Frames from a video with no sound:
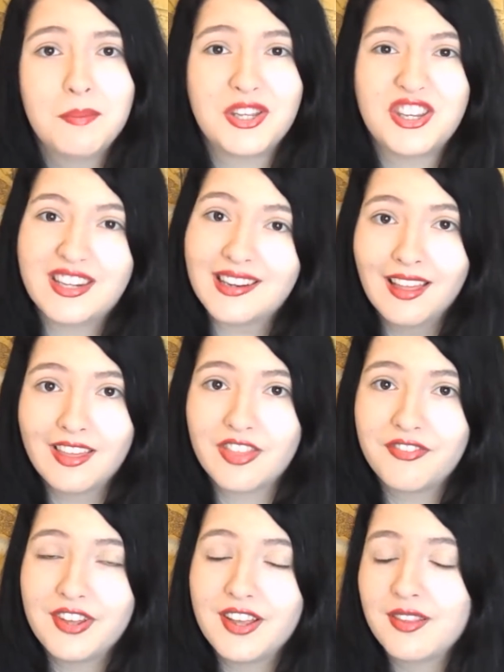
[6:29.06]
but you didn't like
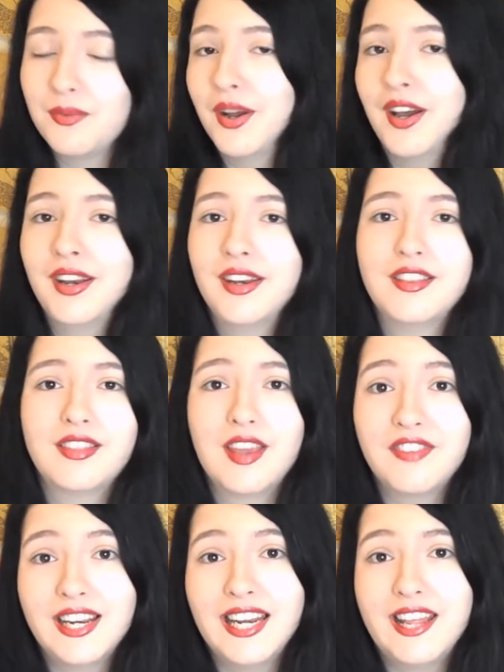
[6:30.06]
the first one.
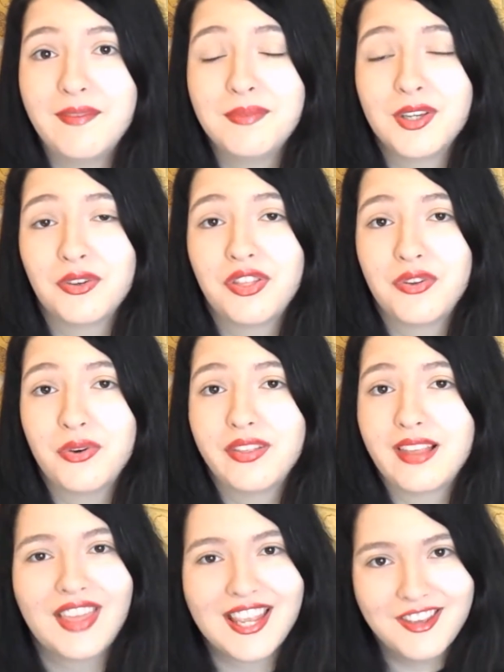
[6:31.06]
Definitely leave me your
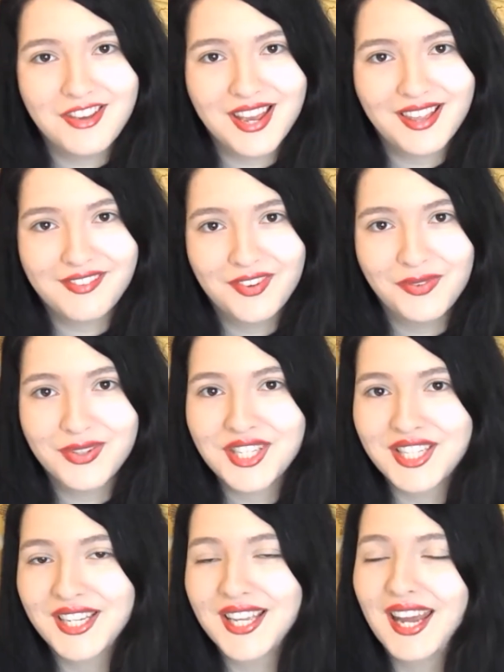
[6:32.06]
thoughts. Thank you guys for
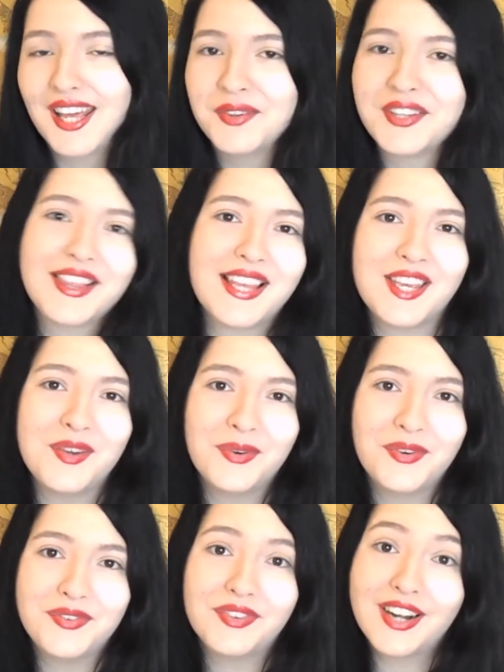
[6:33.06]
watching, and I will see you
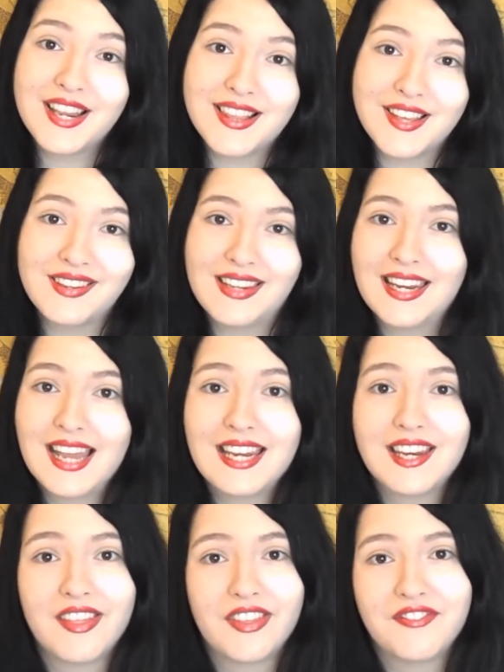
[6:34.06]
all very soon in
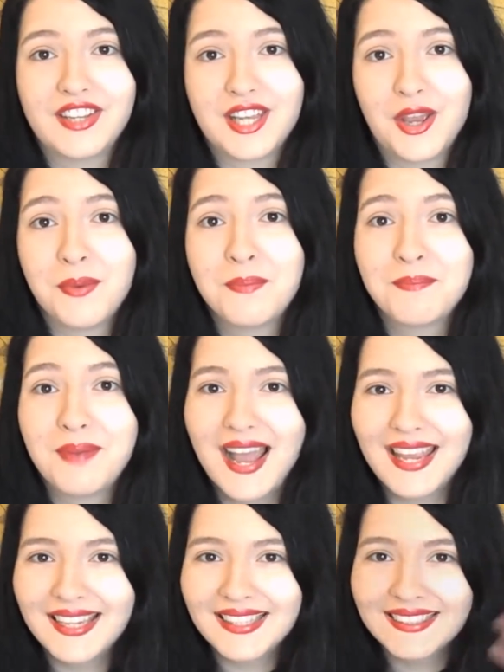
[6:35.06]
another video.
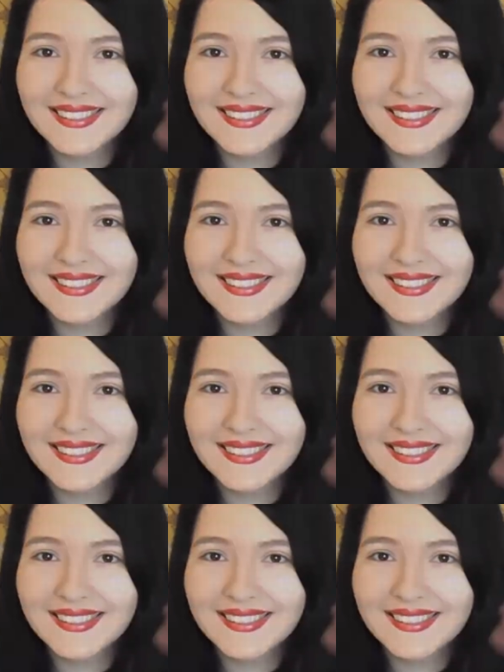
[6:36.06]
Bye!